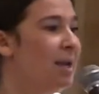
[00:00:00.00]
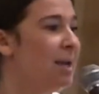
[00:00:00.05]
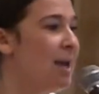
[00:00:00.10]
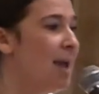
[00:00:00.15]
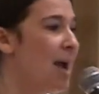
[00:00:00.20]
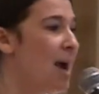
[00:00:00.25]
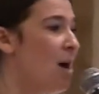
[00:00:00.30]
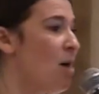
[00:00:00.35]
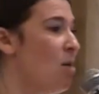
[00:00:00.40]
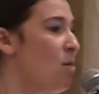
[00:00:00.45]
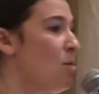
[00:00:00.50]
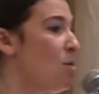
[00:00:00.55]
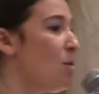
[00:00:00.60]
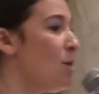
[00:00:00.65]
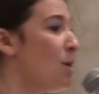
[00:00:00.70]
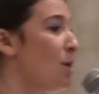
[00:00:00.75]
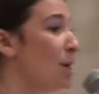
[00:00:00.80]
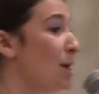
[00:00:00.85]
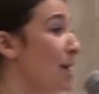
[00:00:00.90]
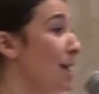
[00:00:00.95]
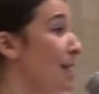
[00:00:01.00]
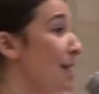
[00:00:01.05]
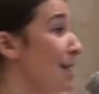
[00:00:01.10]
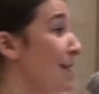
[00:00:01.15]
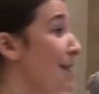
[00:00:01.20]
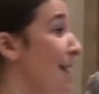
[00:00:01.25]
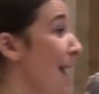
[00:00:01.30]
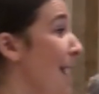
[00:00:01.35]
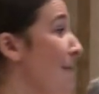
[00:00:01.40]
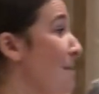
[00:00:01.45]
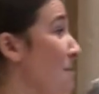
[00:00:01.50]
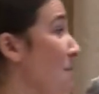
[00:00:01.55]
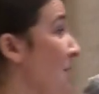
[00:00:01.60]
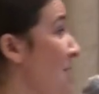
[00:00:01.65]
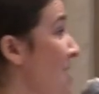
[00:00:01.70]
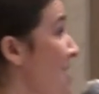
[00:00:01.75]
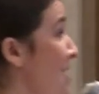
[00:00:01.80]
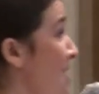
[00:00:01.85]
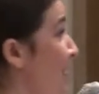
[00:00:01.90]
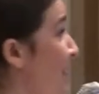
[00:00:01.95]
Now, that
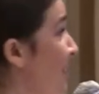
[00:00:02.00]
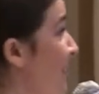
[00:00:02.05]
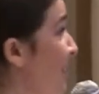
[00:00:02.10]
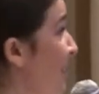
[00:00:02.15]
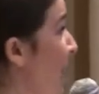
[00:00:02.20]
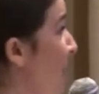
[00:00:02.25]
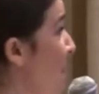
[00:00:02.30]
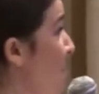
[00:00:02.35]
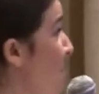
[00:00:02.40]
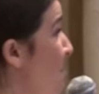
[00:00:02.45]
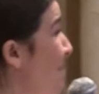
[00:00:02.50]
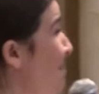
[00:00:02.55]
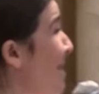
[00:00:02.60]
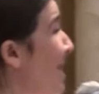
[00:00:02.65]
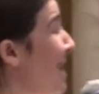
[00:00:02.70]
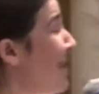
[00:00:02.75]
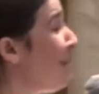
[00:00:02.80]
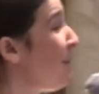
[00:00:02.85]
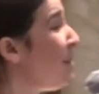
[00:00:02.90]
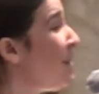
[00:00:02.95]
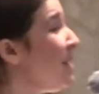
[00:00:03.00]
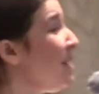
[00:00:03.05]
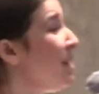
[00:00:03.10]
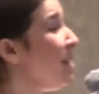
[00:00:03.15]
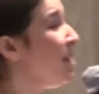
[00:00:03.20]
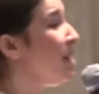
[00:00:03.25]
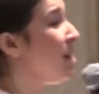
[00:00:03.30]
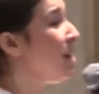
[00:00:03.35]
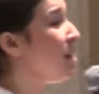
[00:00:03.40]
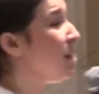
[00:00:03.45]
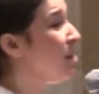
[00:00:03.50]
means that maybe